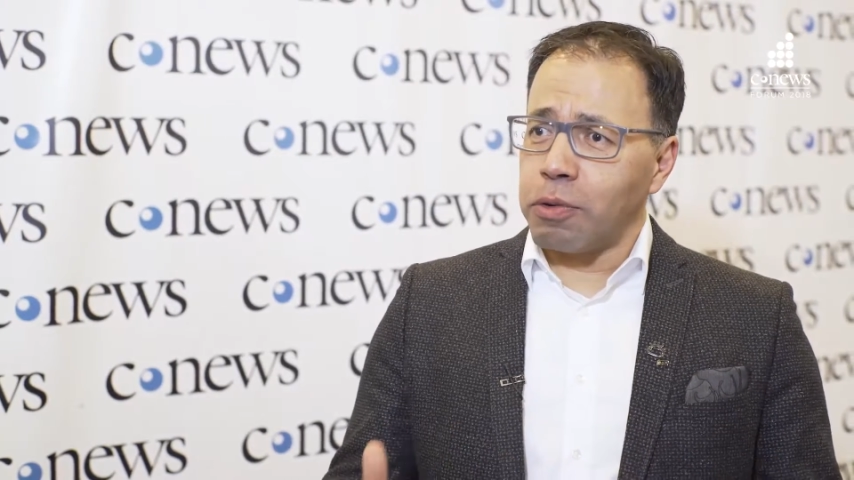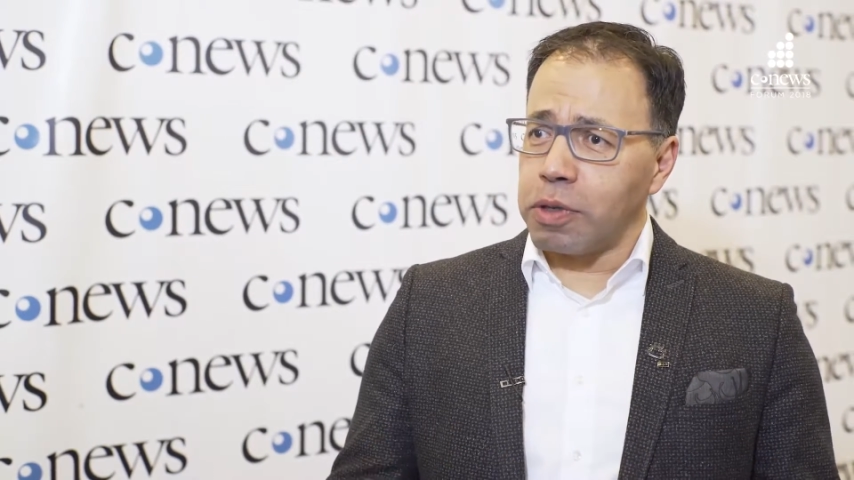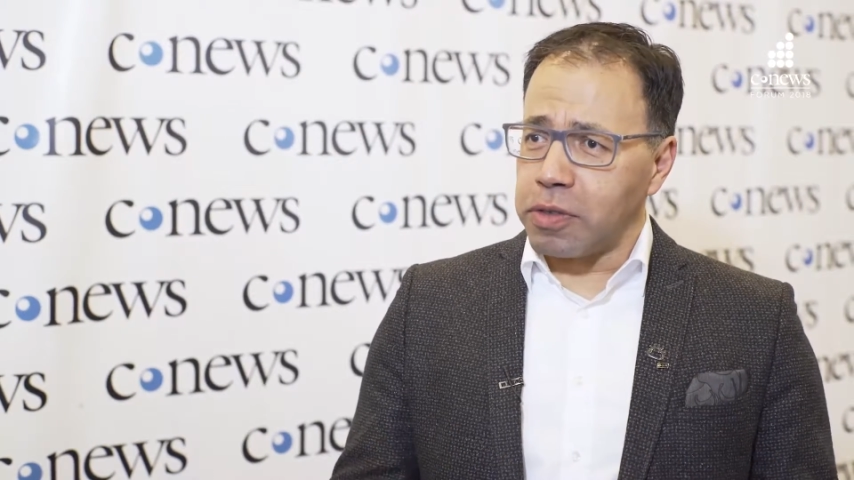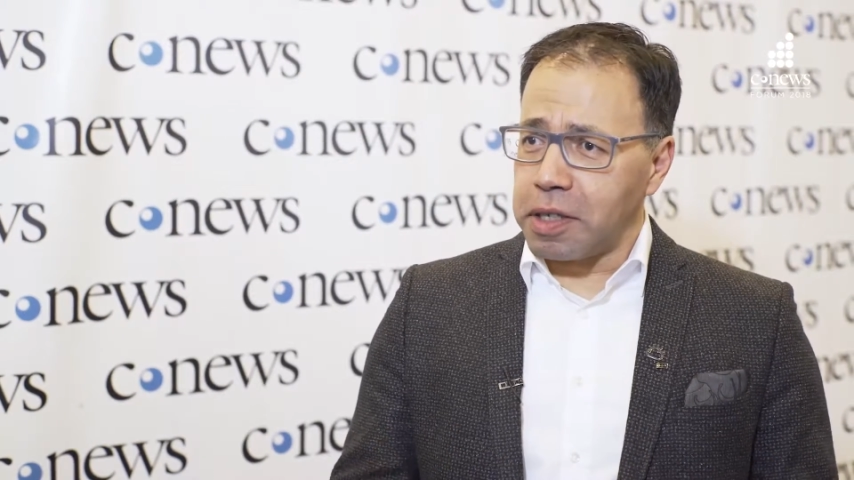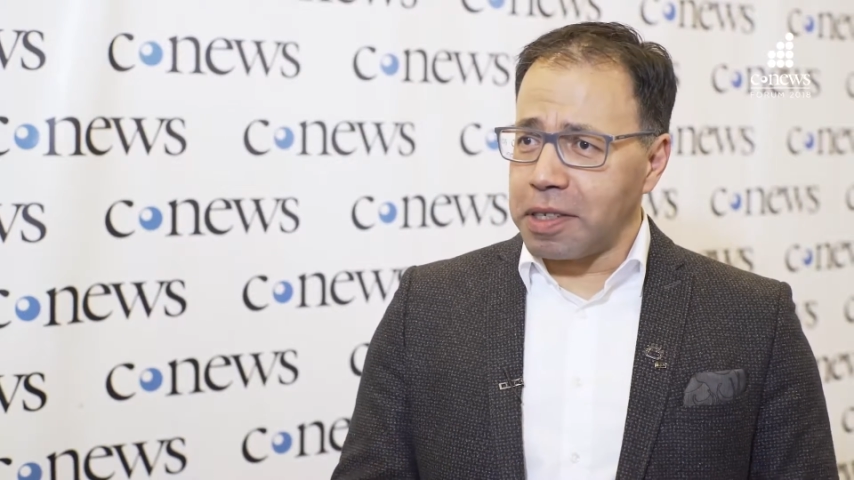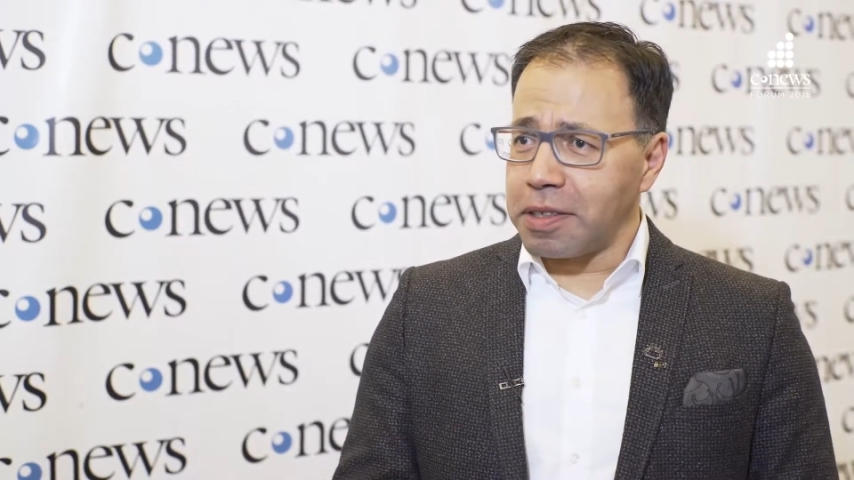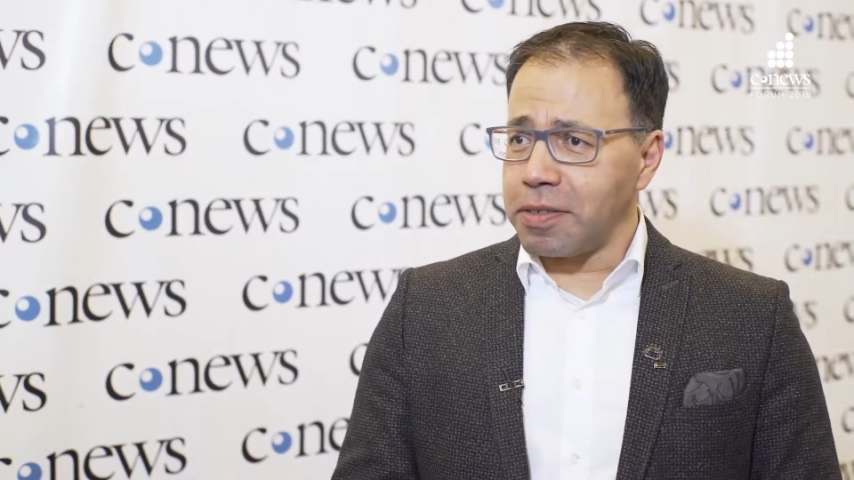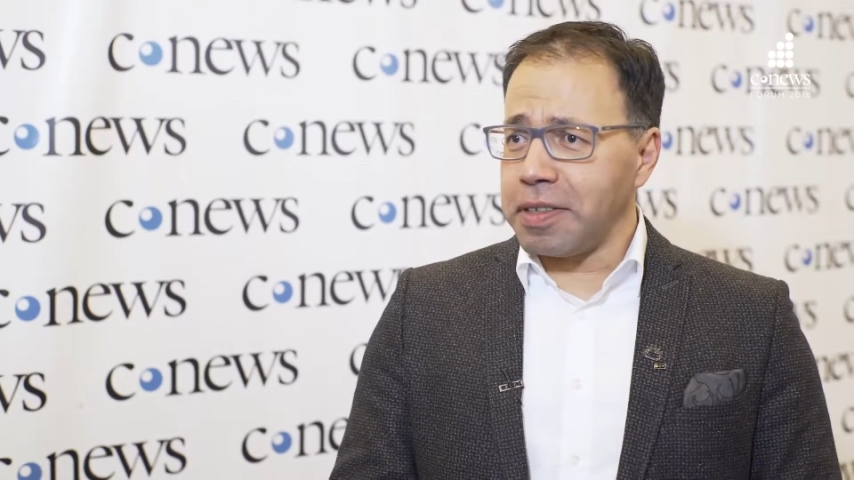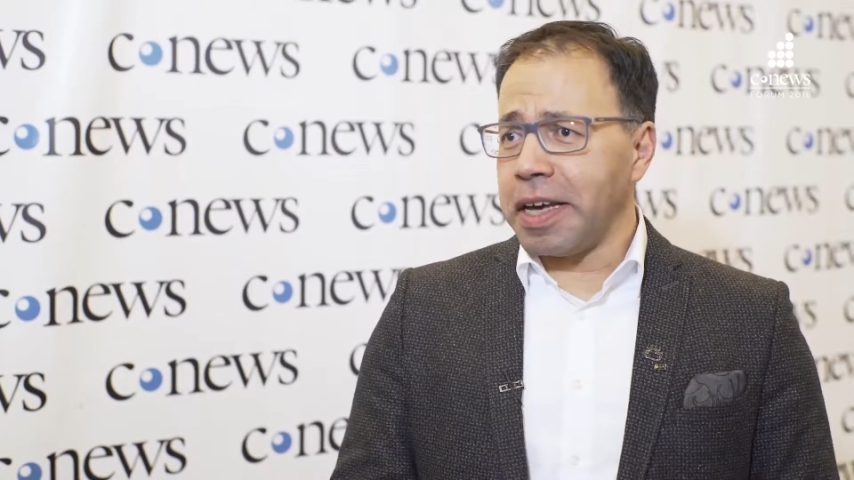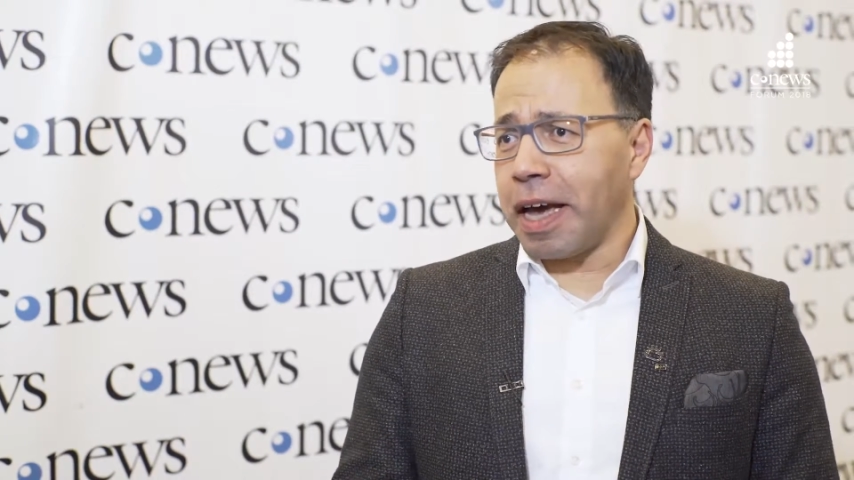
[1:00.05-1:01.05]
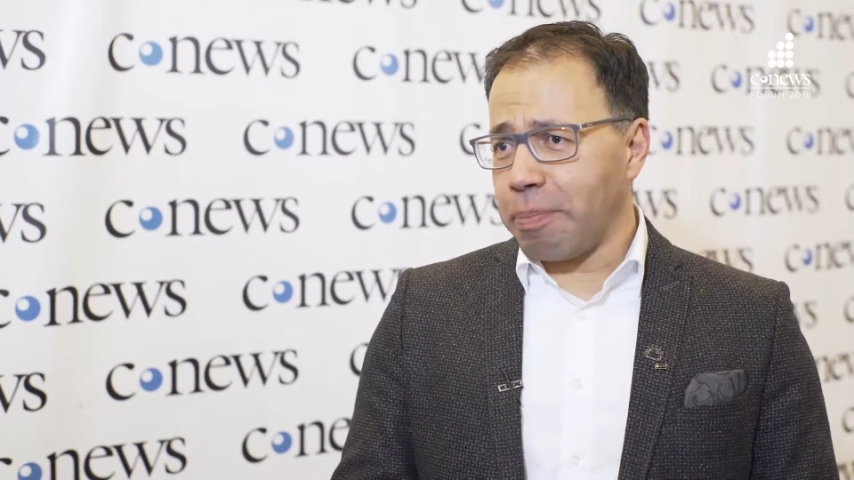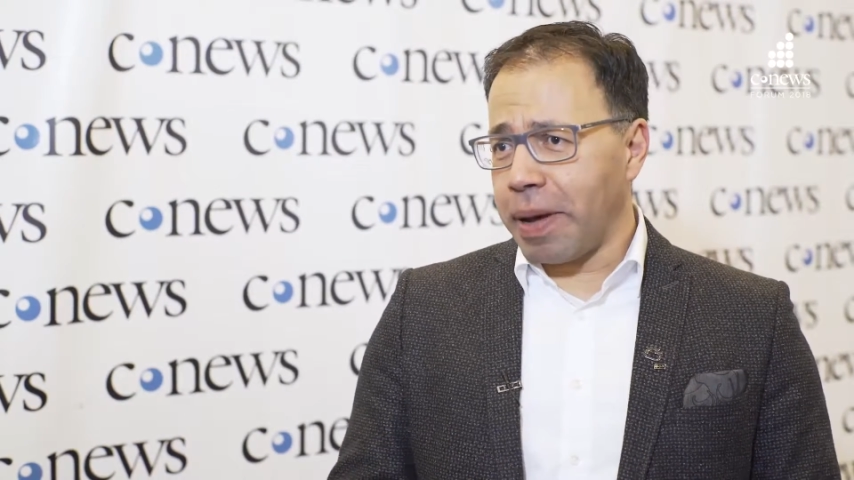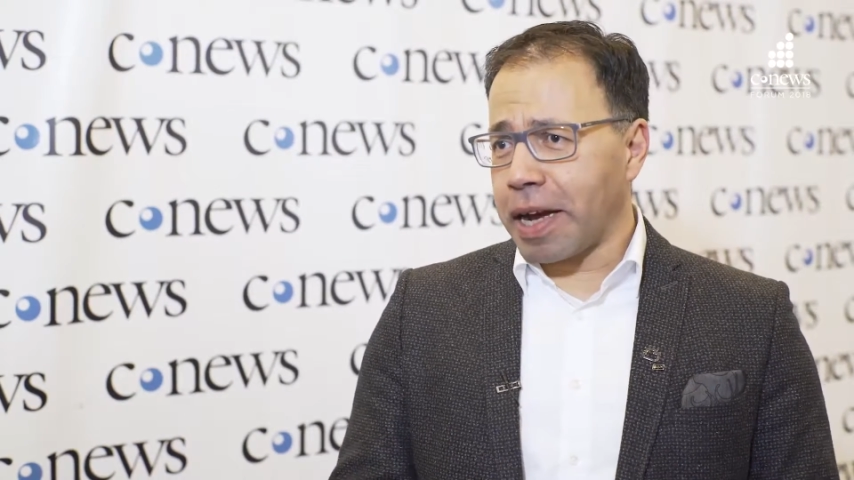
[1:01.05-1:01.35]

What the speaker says: resiliency, and